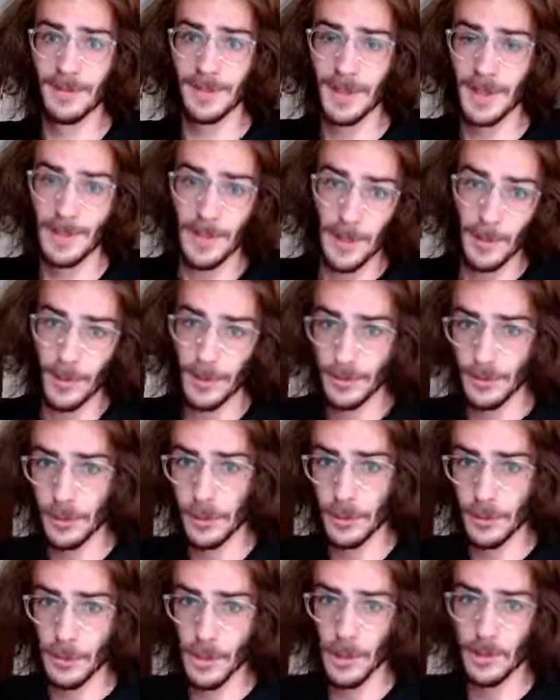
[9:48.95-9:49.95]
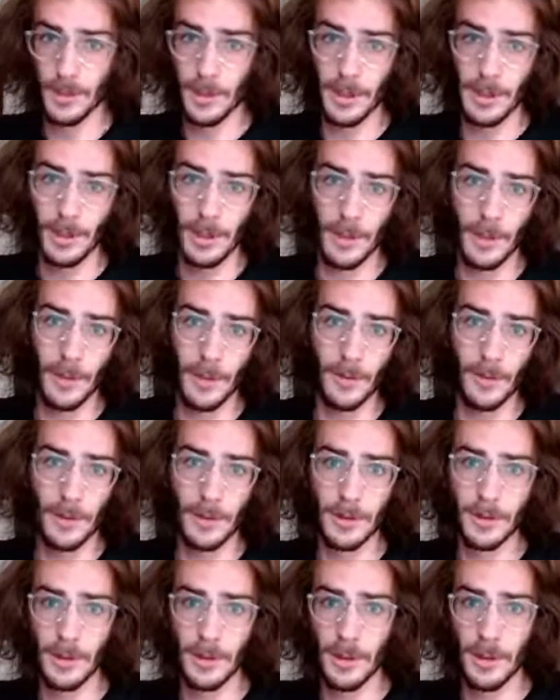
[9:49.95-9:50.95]
let's hop on a video call right now
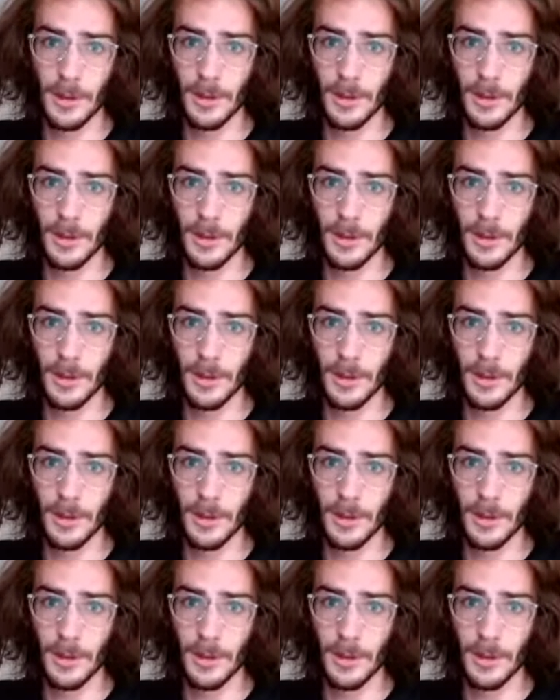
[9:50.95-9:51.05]
and